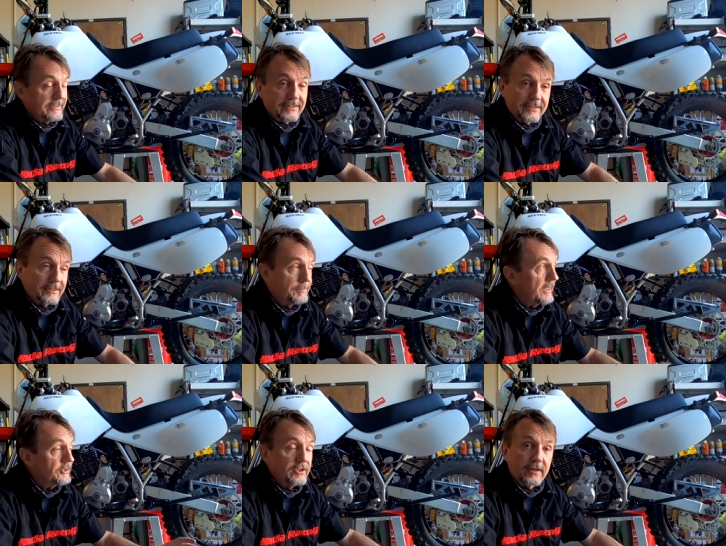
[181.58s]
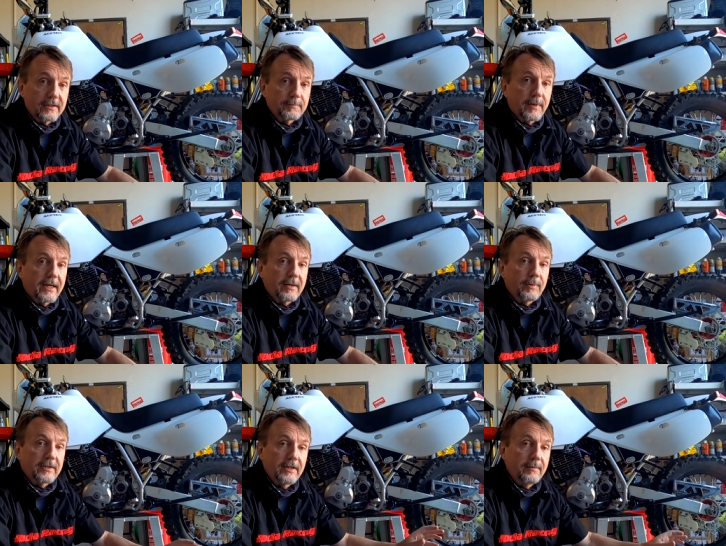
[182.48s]
the suspension on this bike, and
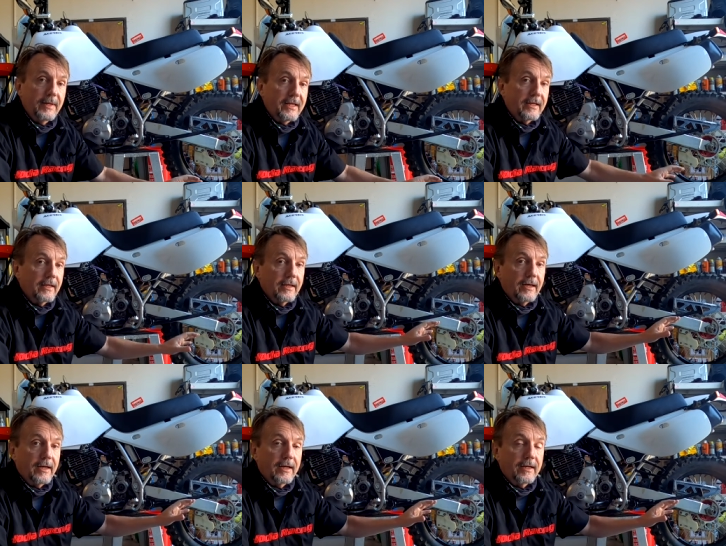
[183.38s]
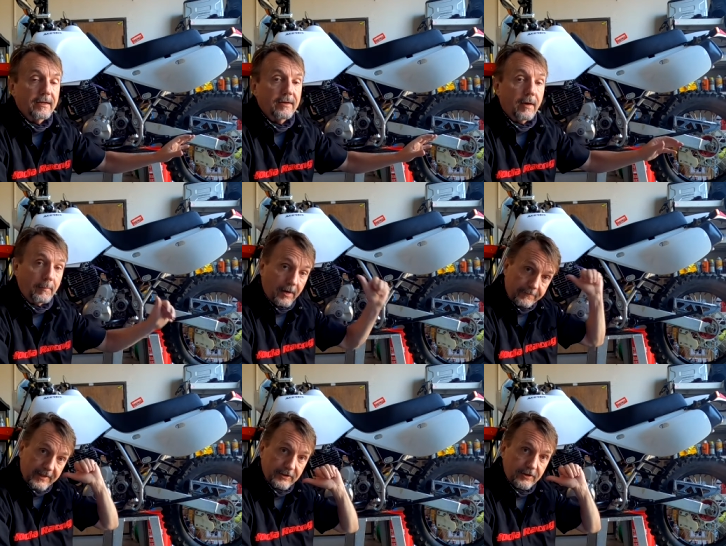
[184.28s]
we did make a
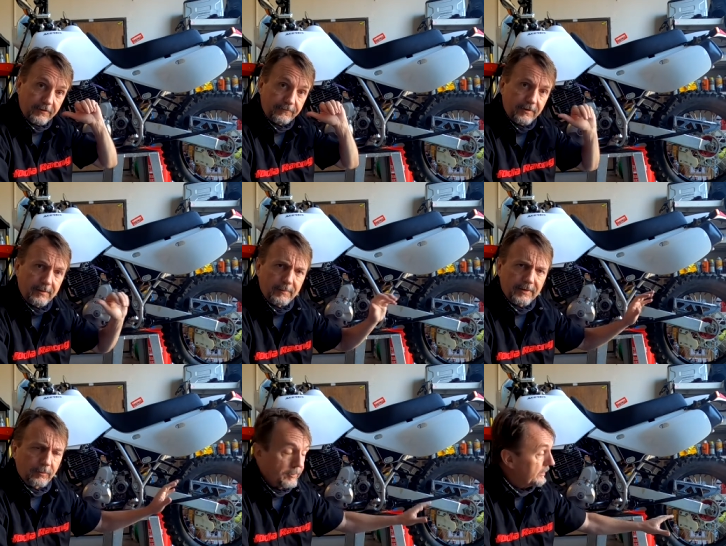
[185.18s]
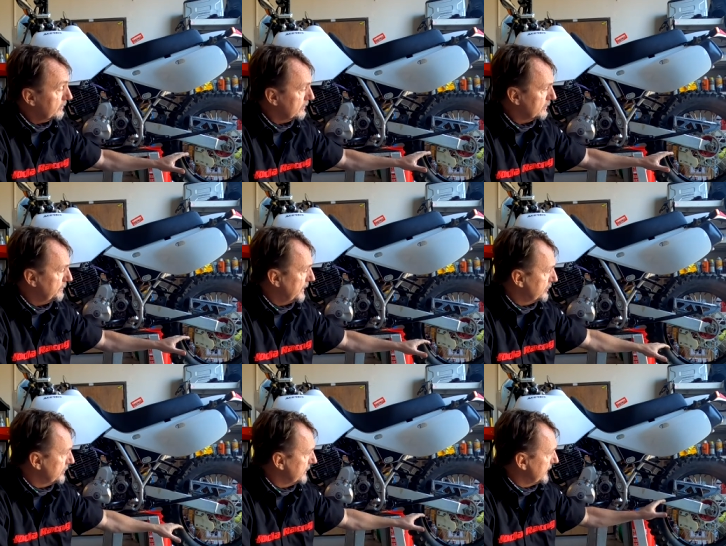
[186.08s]
modification of the front, but the rear
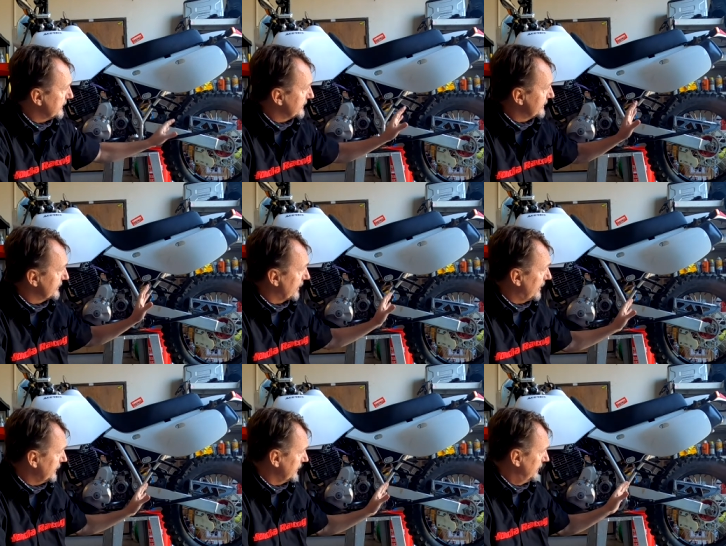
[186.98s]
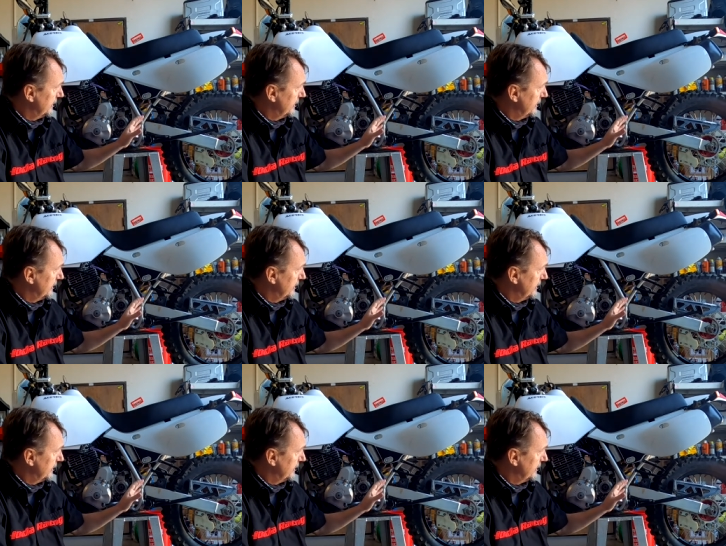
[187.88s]
suspension is stock,